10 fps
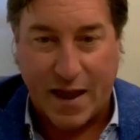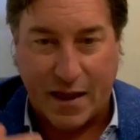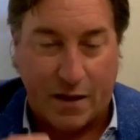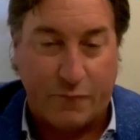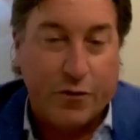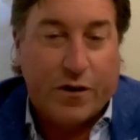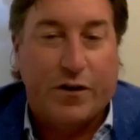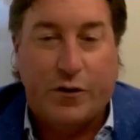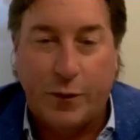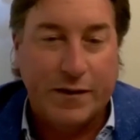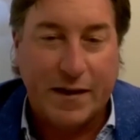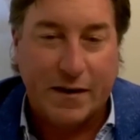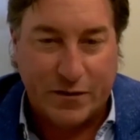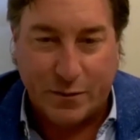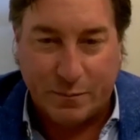if you're not doing that
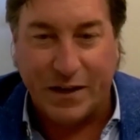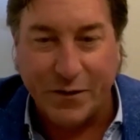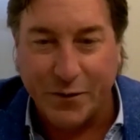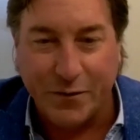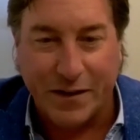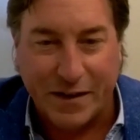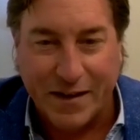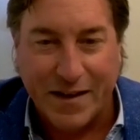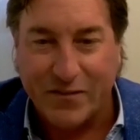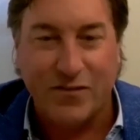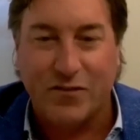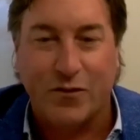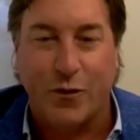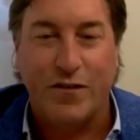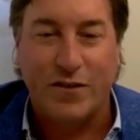as a leader, like that's just
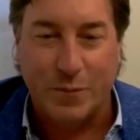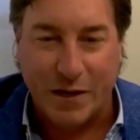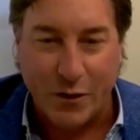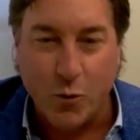crazy to me.